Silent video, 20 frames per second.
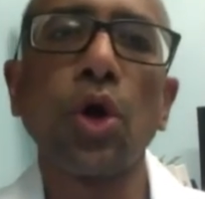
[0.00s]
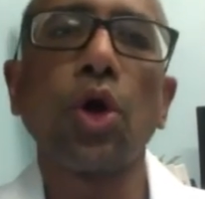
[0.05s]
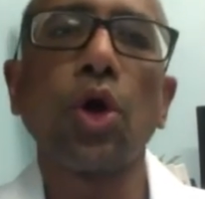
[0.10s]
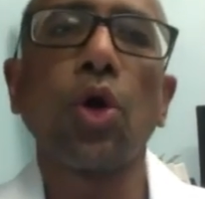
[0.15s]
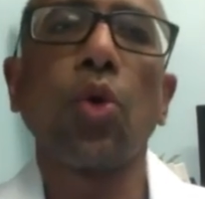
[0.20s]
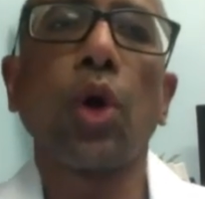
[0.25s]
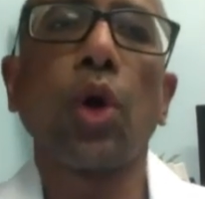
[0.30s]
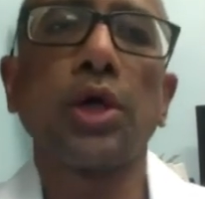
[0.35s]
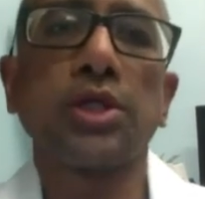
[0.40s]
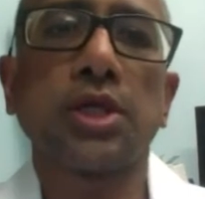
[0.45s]

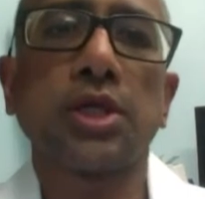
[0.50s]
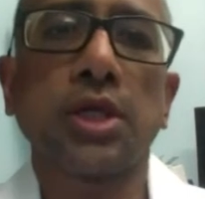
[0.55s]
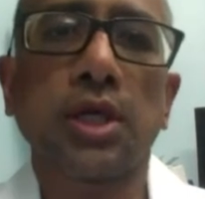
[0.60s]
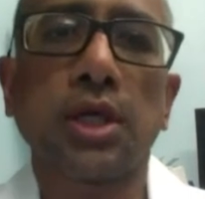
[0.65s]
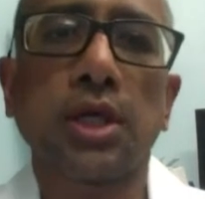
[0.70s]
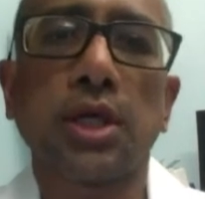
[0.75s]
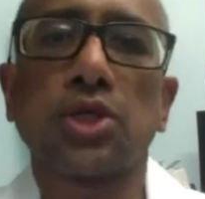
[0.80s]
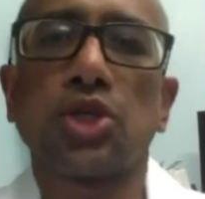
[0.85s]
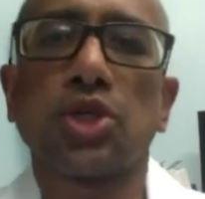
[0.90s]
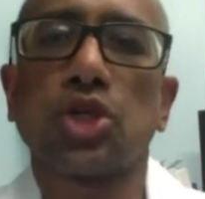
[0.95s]
voice
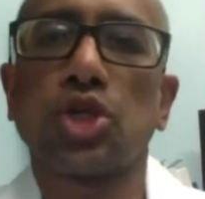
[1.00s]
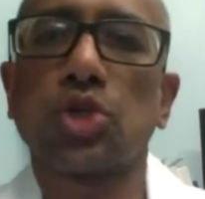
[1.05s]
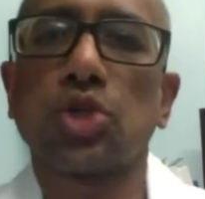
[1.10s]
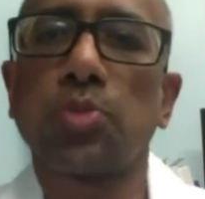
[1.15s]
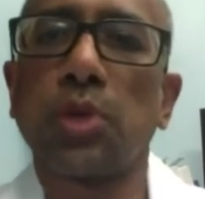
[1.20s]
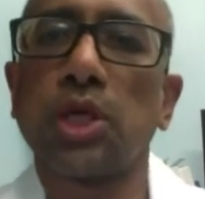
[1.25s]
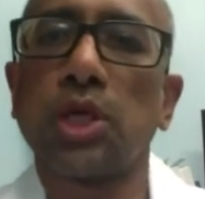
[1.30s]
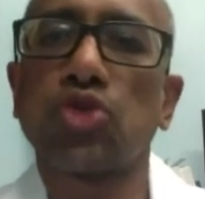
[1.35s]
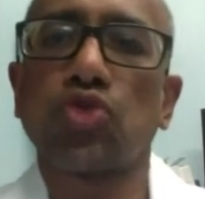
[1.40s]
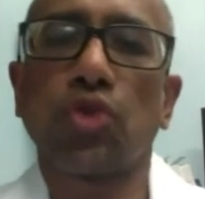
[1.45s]
recognition
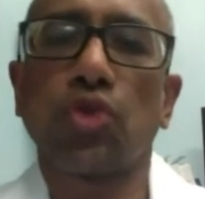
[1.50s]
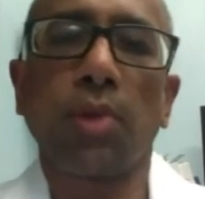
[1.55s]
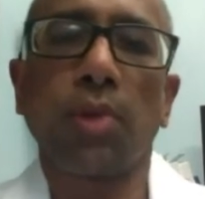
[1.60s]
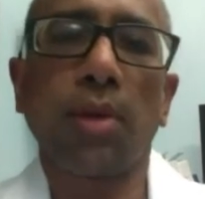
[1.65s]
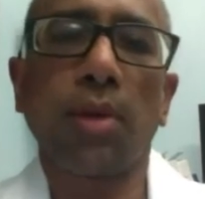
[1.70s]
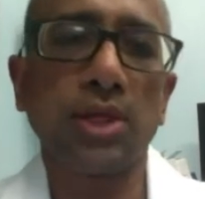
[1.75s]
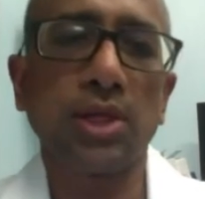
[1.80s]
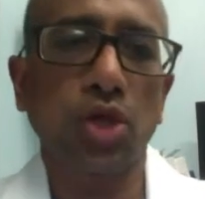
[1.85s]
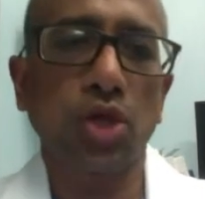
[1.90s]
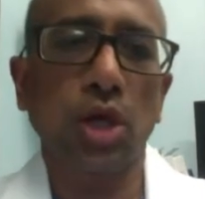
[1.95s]
speech from
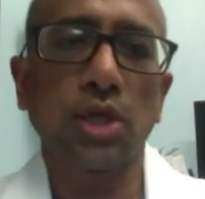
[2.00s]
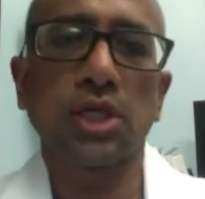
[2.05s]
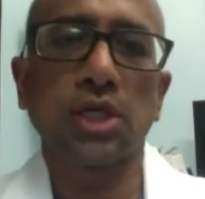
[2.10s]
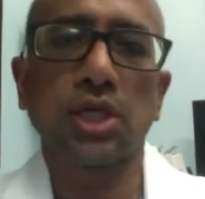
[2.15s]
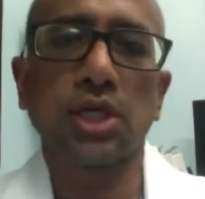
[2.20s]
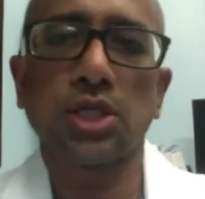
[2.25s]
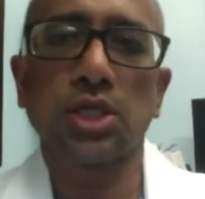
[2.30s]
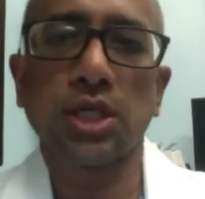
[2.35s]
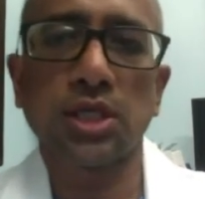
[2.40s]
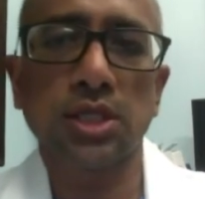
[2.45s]
Amazon,
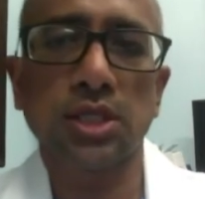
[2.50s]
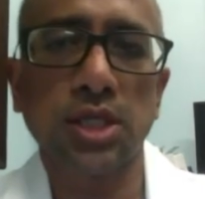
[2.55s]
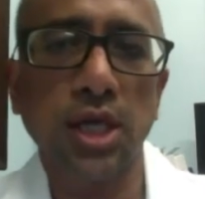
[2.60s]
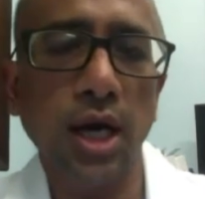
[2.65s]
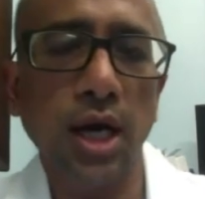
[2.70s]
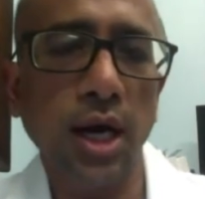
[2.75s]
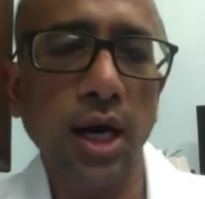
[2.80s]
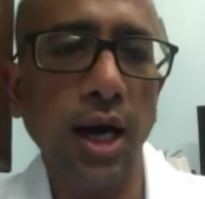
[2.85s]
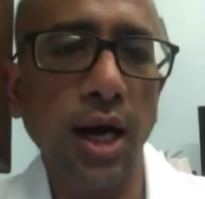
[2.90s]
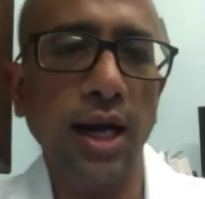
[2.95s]
such as
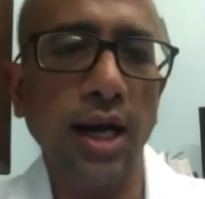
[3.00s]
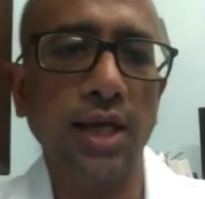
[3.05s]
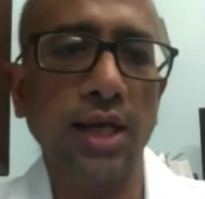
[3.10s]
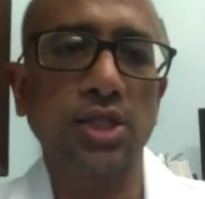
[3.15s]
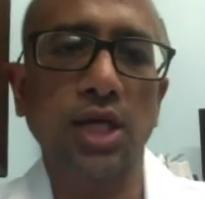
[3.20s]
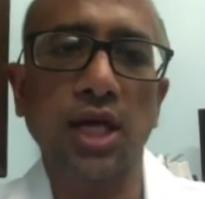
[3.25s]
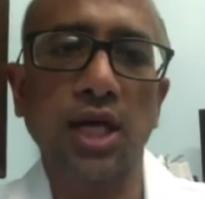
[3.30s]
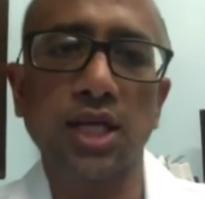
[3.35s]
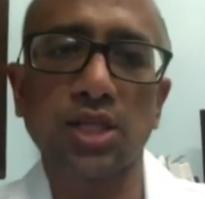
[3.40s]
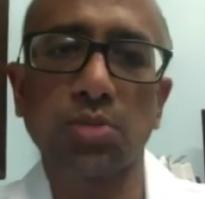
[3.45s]

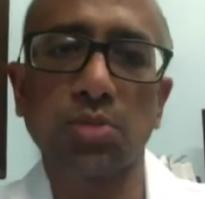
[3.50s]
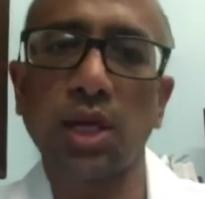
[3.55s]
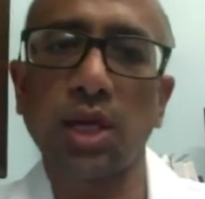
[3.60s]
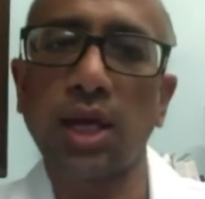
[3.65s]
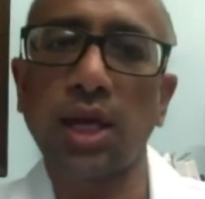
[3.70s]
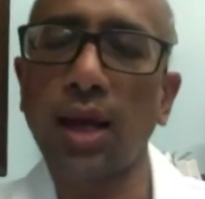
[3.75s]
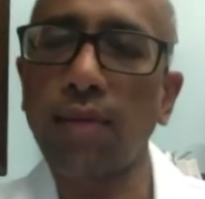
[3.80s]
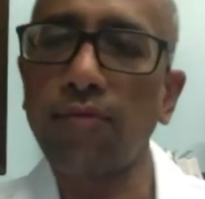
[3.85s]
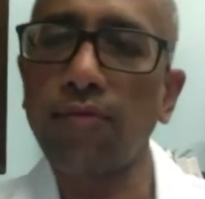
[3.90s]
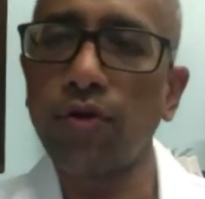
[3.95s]
Alexa, has been
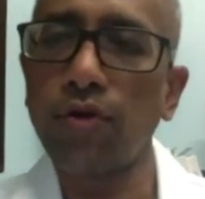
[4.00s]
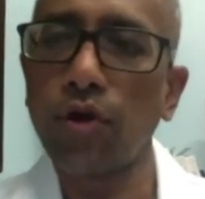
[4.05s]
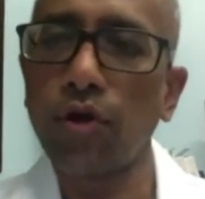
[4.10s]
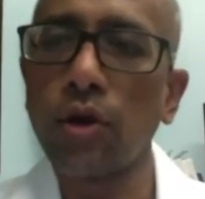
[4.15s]
helpful.